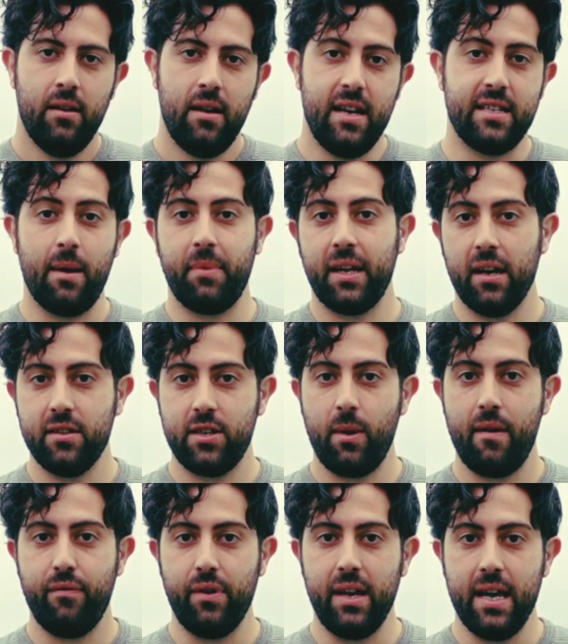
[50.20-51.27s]
It's something I do
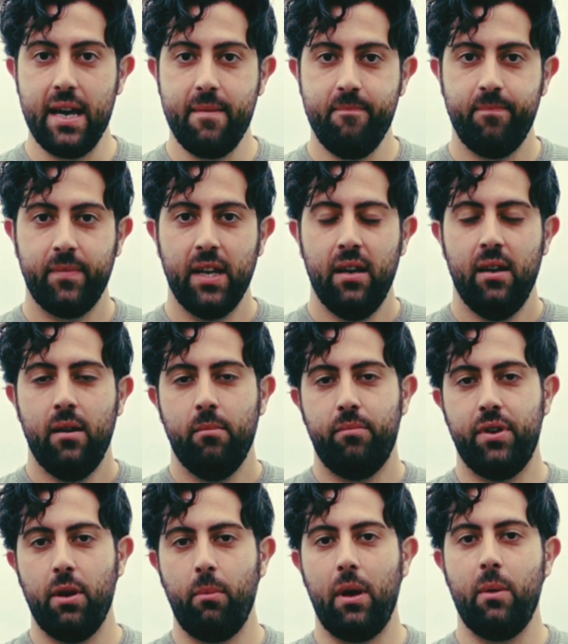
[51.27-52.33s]
every year,
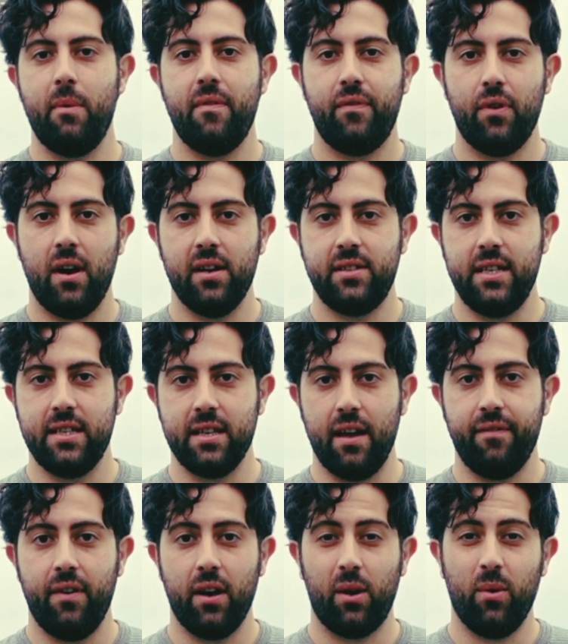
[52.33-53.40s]
predominantly with varieties that I
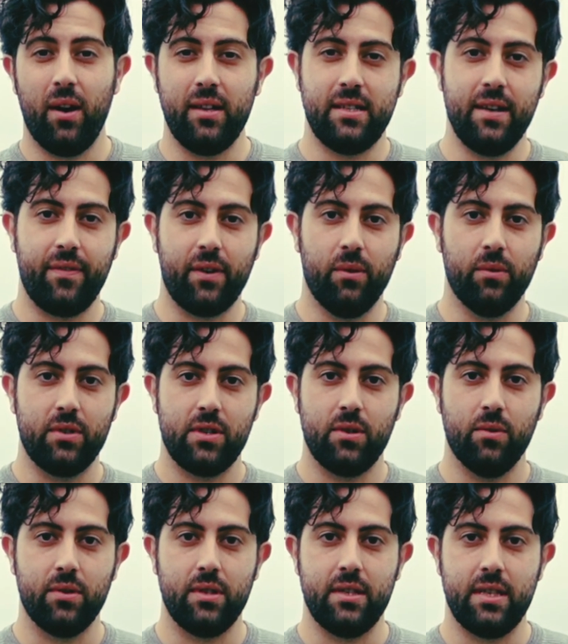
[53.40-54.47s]
find quite difficult to
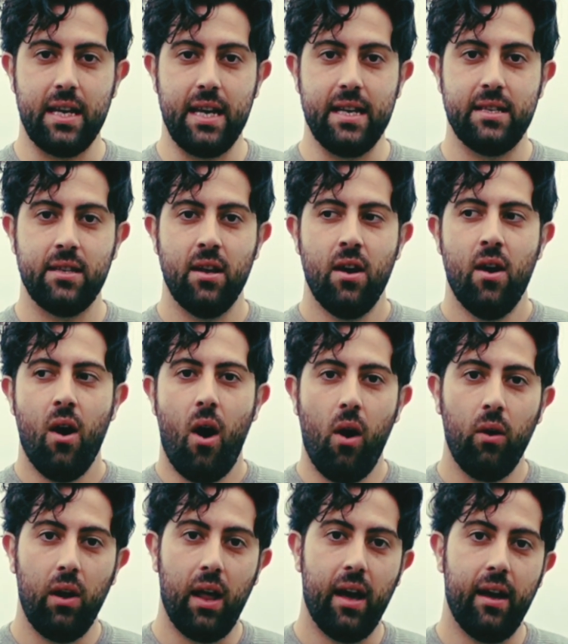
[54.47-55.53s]
source the seeds
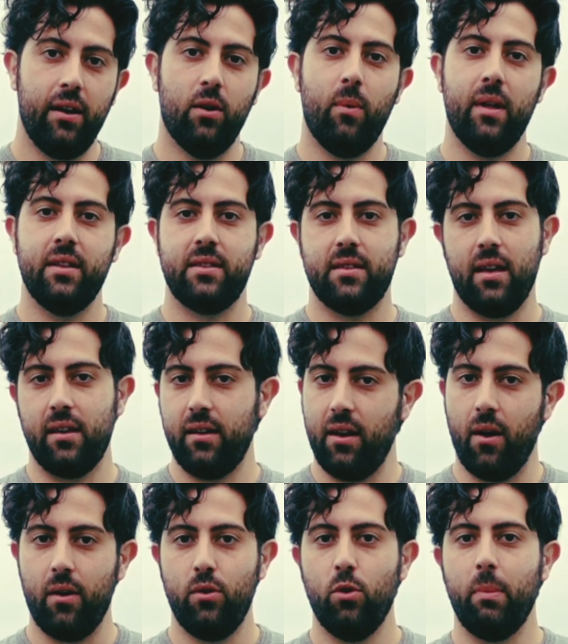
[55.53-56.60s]
online, or ones that,
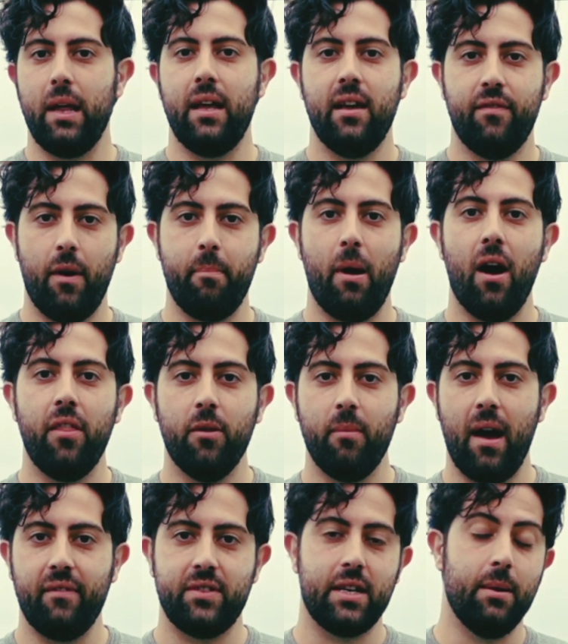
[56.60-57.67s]
I normally, if I buy them,
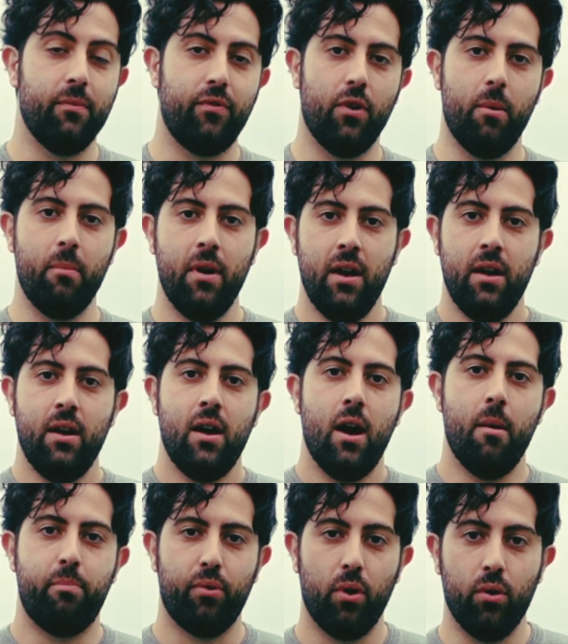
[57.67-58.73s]
have to come from
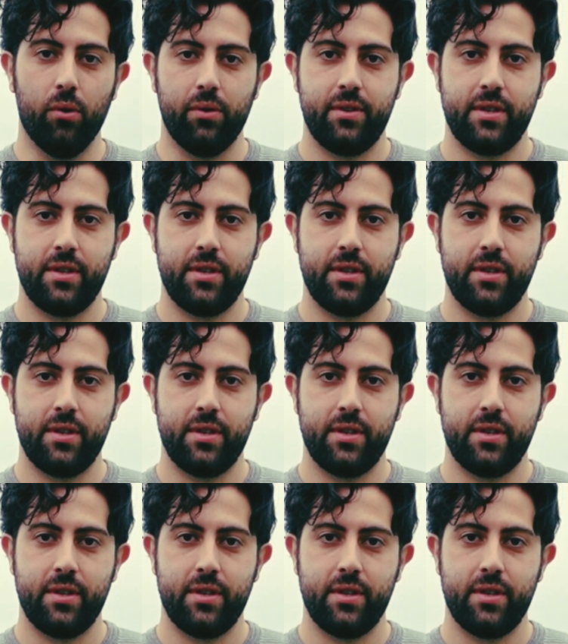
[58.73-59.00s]
abroad.